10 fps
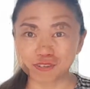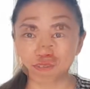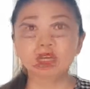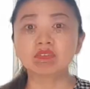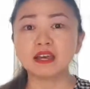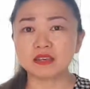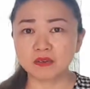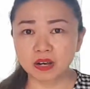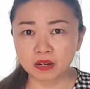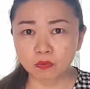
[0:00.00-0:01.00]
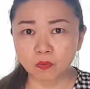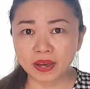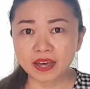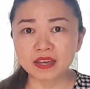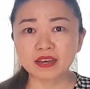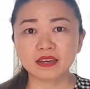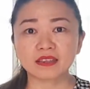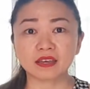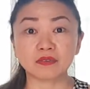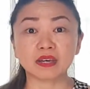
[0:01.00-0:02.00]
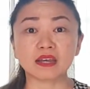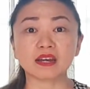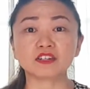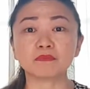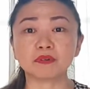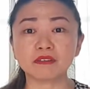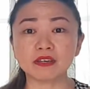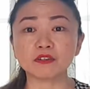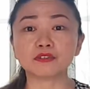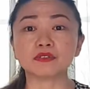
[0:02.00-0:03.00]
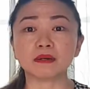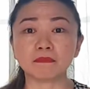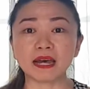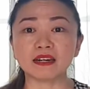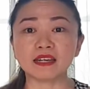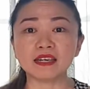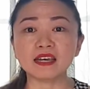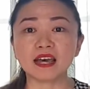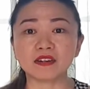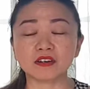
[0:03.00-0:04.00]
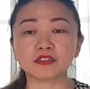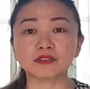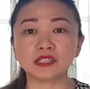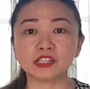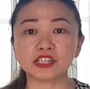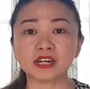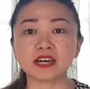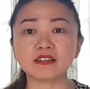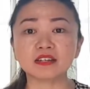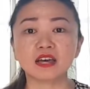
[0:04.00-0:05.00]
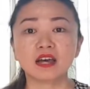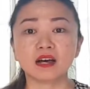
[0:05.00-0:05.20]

Now that you are aware that you can actually breathe in through the belly and not through the chest,